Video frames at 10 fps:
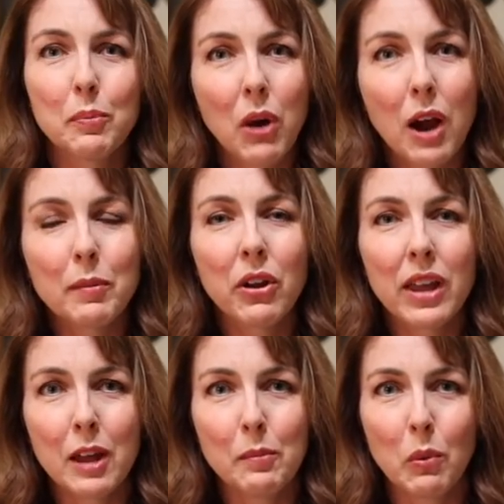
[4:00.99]
primary
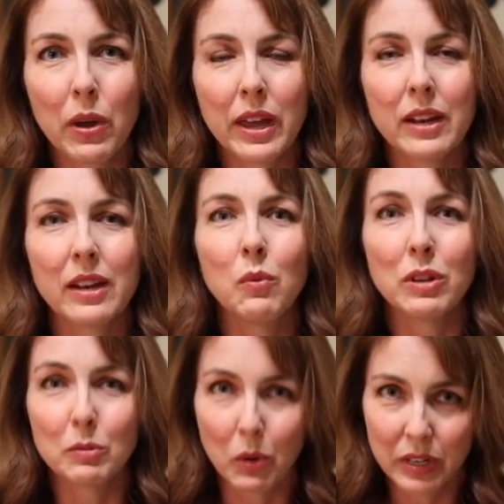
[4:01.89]
endpoint
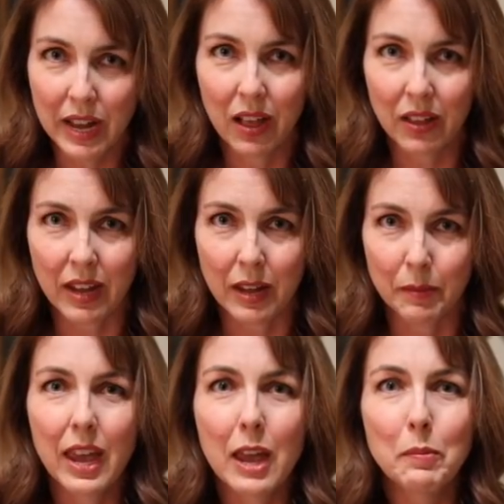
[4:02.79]
was mortality.
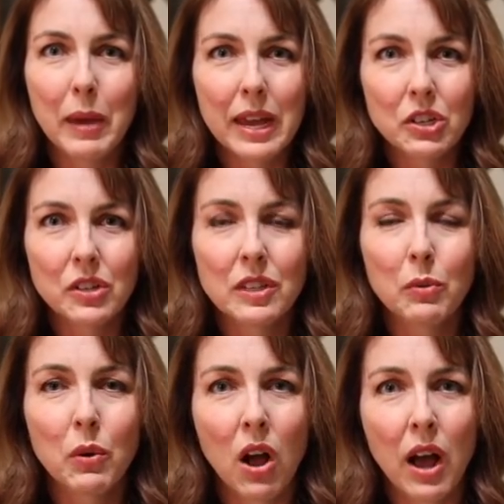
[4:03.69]
In patients
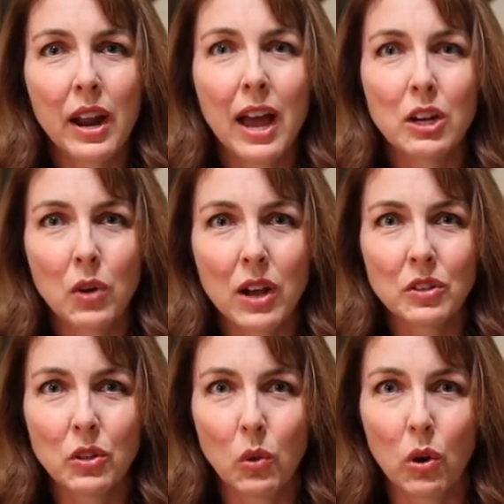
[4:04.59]
that were on
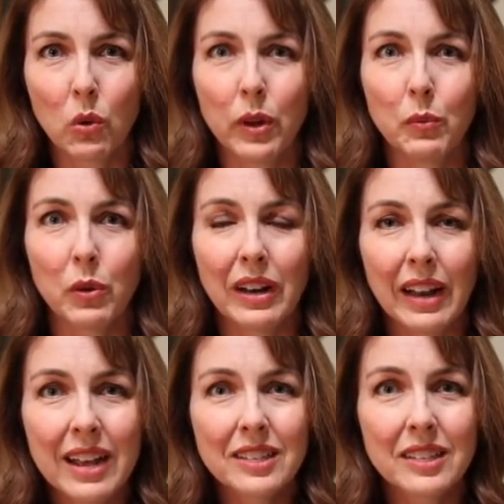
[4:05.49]
hydroxychloroquine were
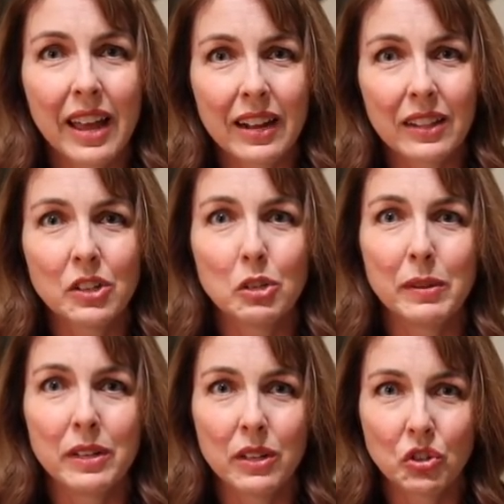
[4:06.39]
less likely to
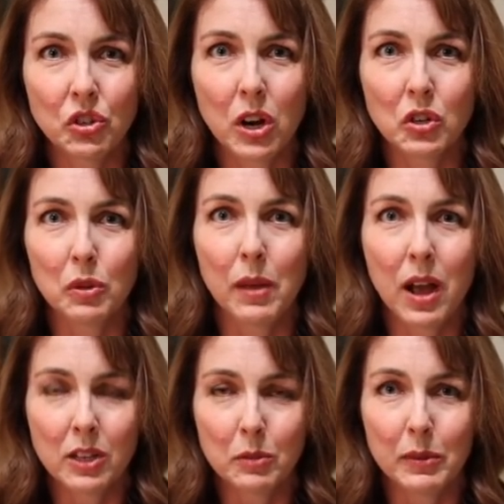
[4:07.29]
be discharged from the
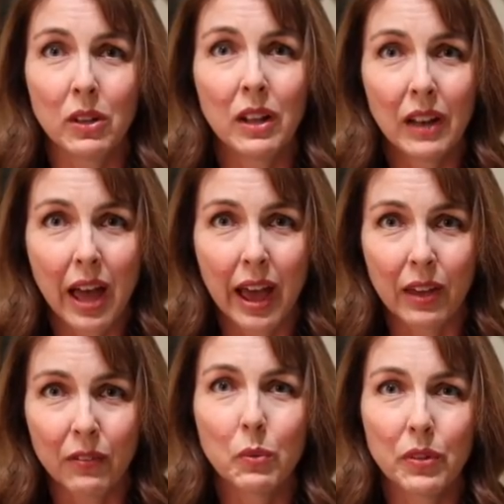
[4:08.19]
hospital
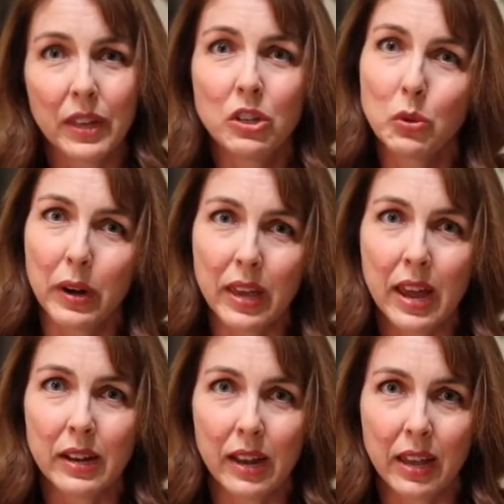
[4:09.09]
alive within
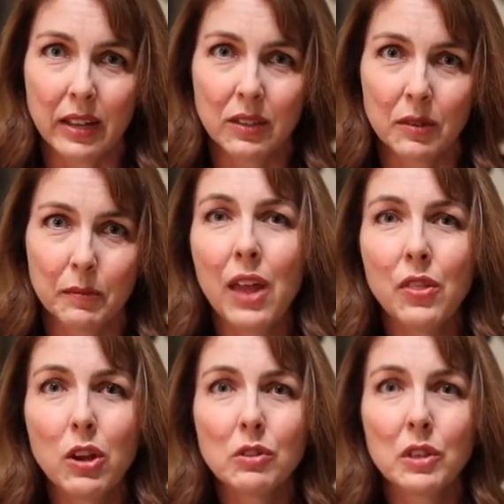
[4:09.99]
28 days. And
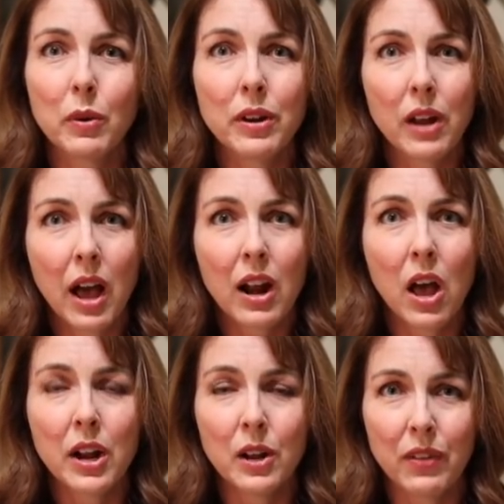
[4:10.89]
those that were not
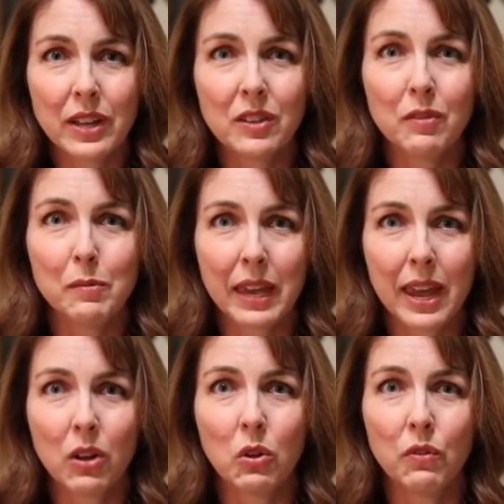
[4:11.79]
on invasive
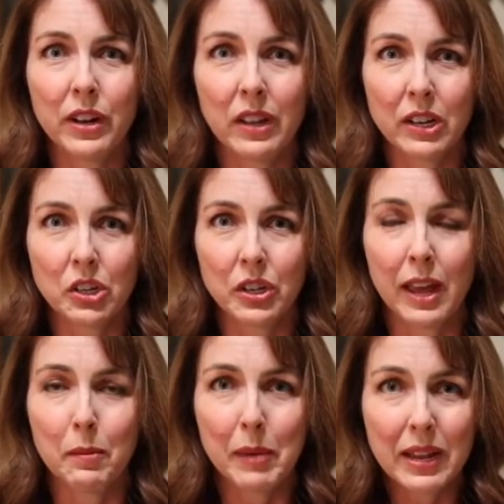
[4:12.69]
mechanical ventilation
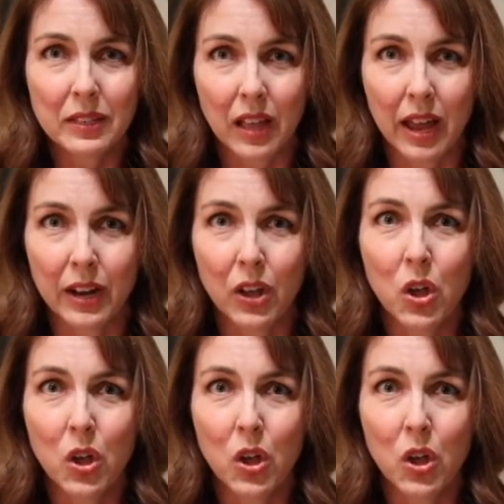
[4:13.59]
at baseline